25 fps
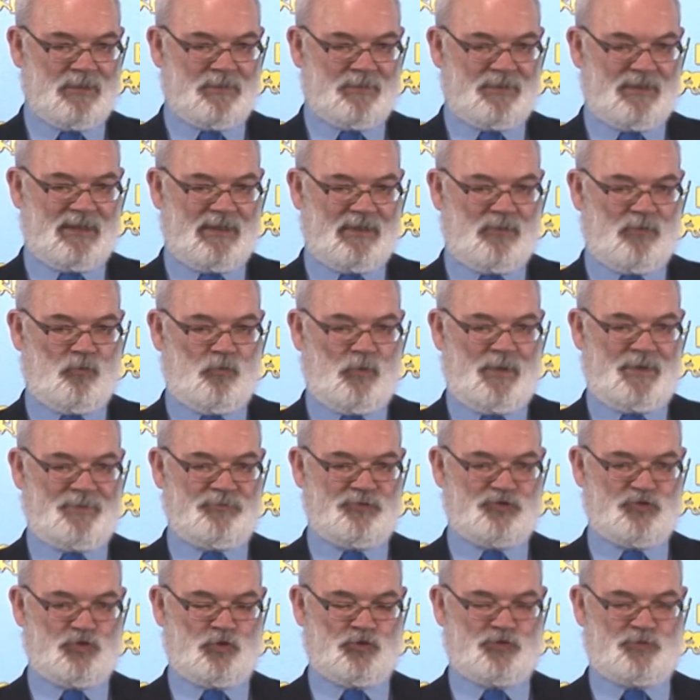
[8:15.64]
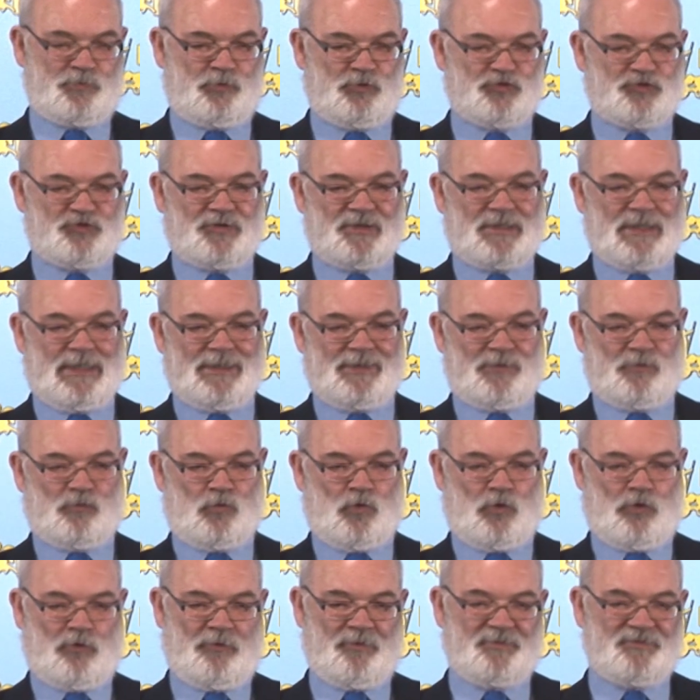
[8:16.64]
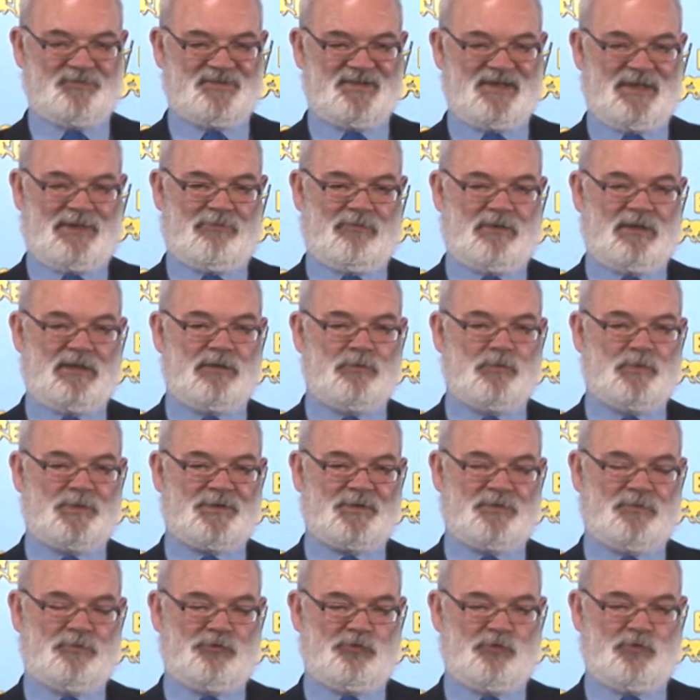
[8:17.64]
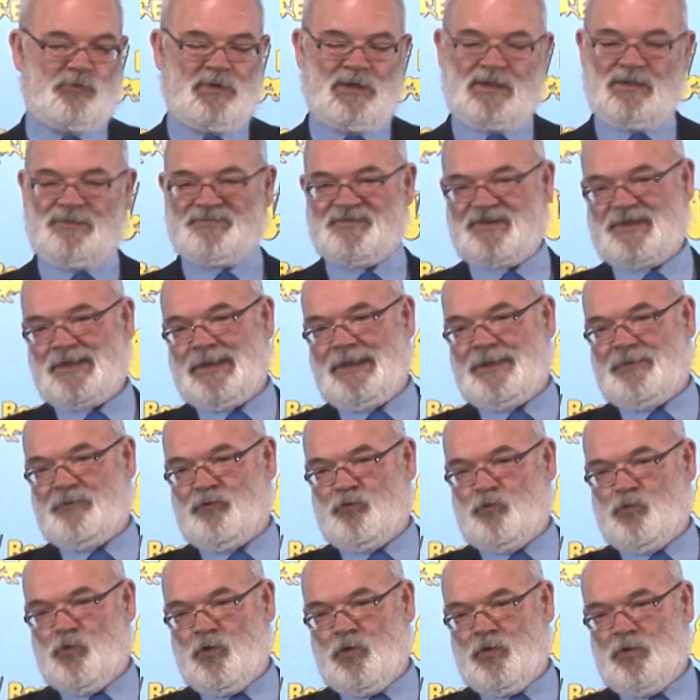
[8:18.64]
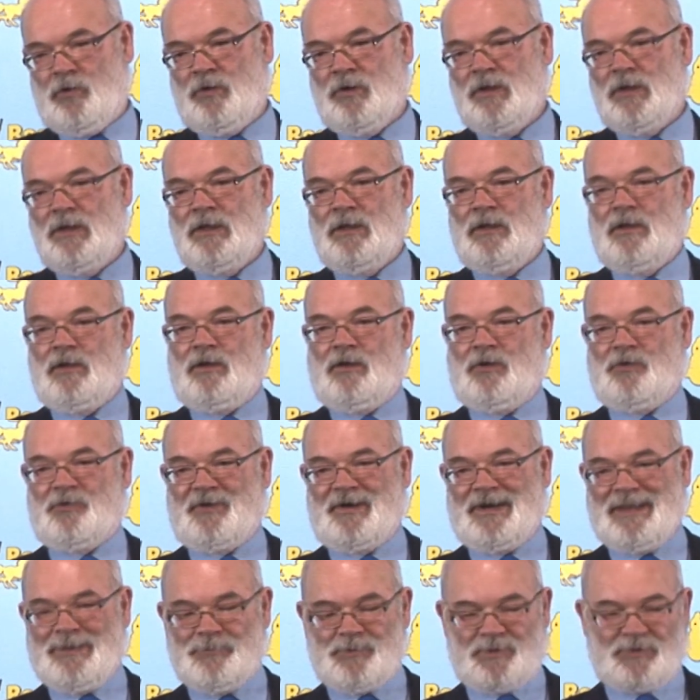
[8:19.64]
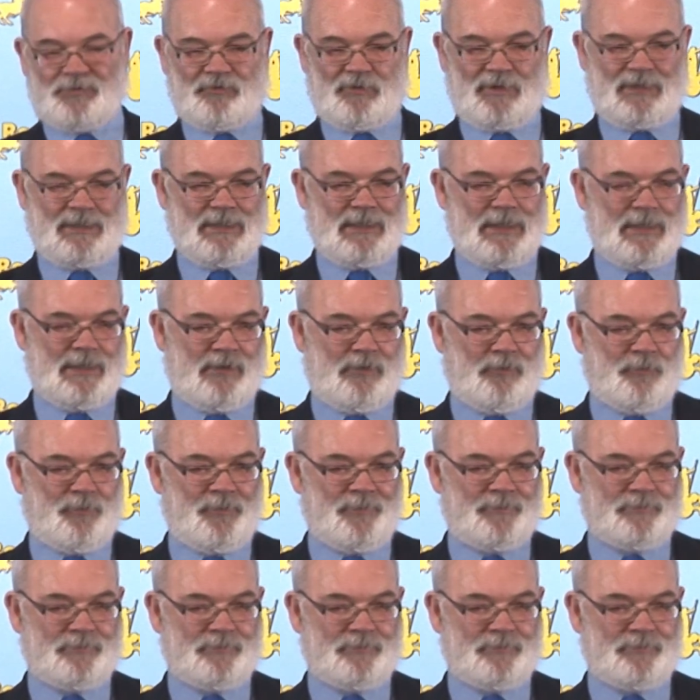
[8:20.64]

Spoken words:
Now, when George Bush declared a war on terror, he was told you can't declare a war on an abstract noun.